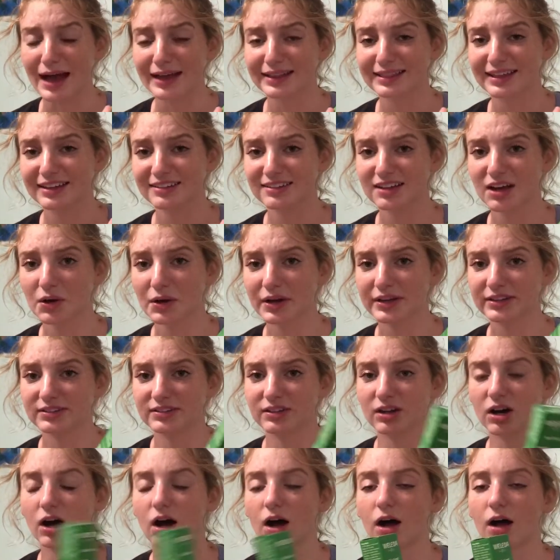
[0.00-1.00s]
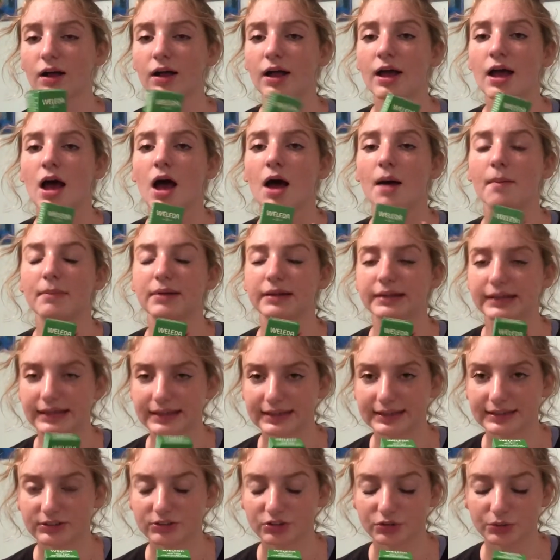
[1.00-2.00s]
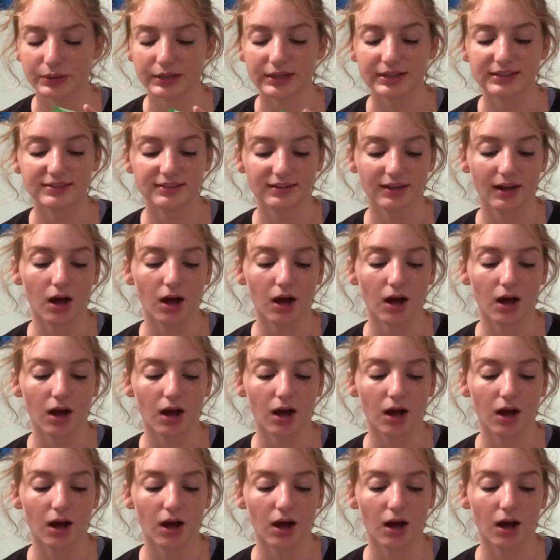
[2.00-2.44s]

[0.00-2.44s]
That's how I saw Milena do it.